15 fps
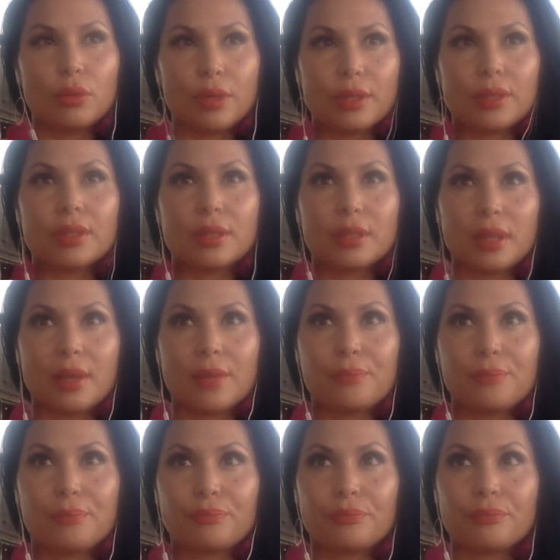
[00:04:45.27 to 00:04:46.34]

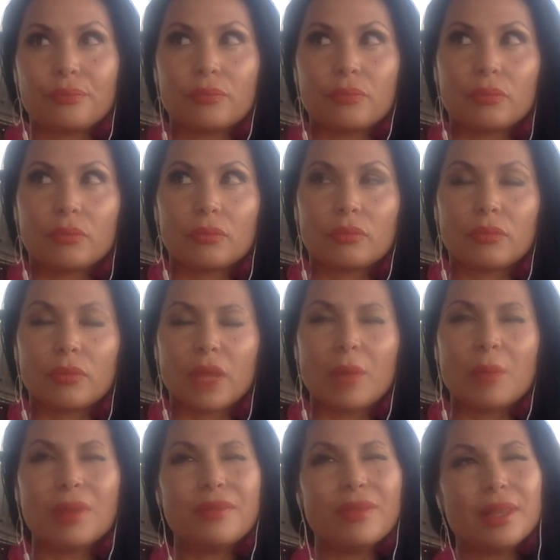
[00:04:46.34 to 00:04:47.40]
I
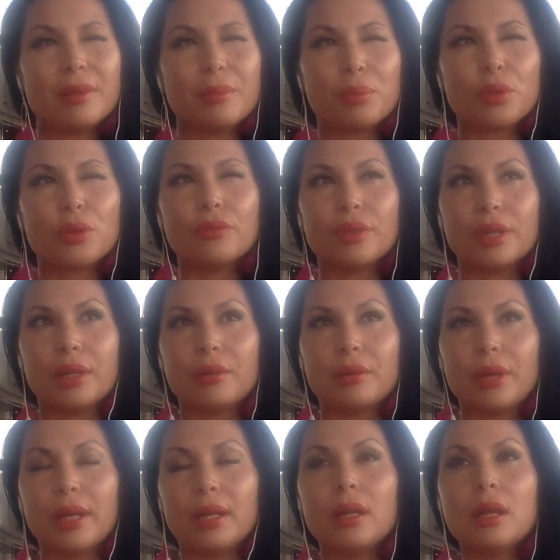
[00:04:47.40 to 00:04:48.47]
believe they approved it,
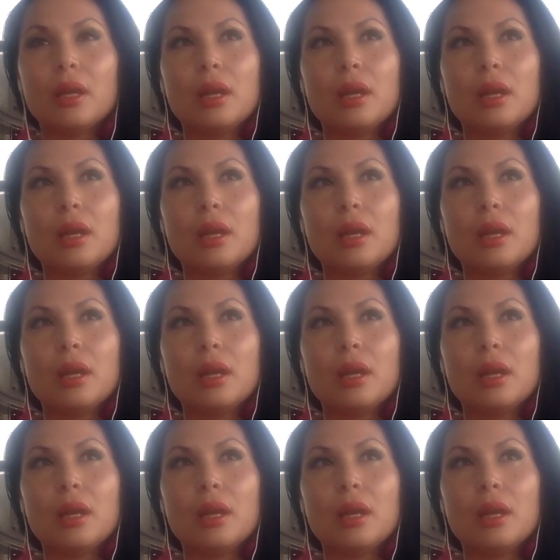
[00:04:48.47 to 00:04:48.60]
right?